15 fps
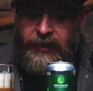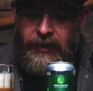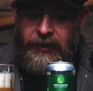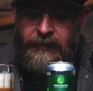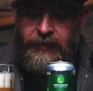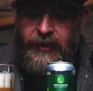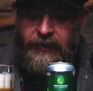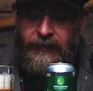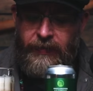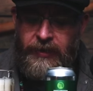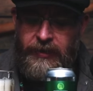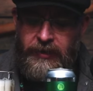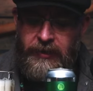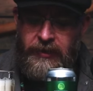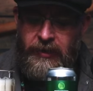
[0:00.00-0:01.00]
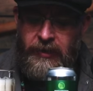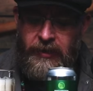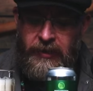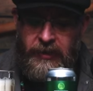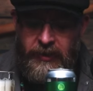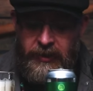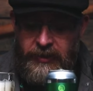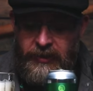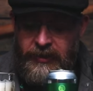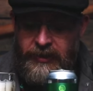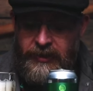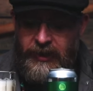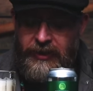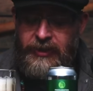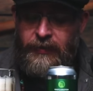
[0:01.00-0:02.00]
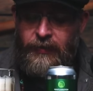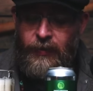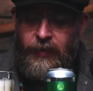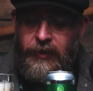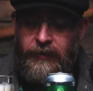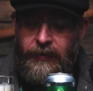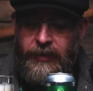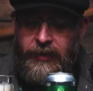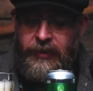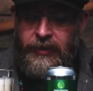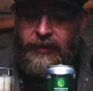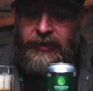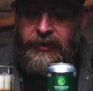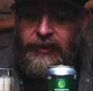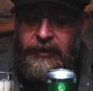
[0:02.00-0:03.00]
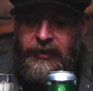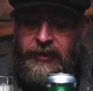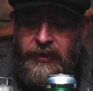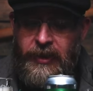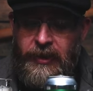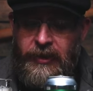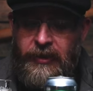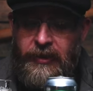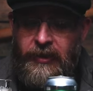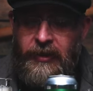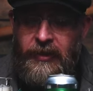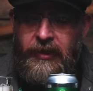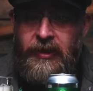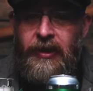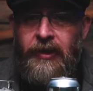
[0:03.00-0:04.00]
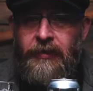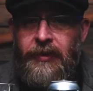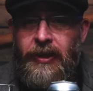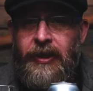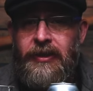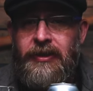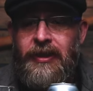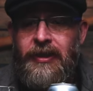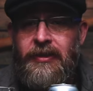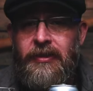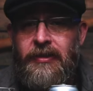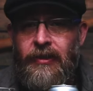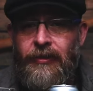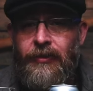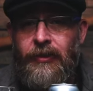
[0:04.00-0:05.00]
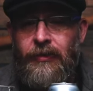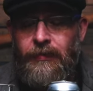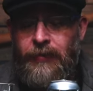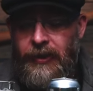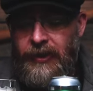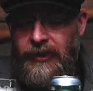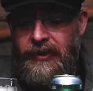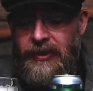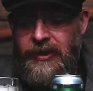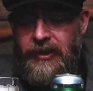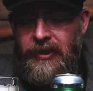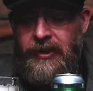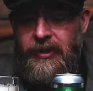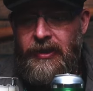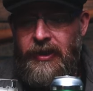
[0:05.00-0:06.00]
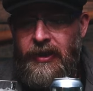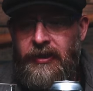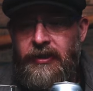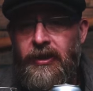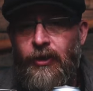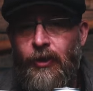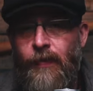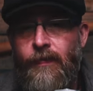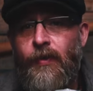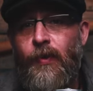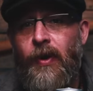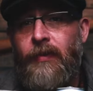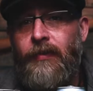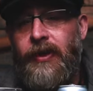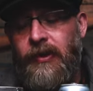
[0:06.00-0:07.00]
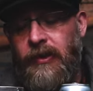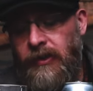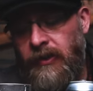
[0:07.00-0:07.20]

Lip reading: like, that resin. This is actually really, really good. It's not... I'm not going to say it's subtle, but it's not overwhelming.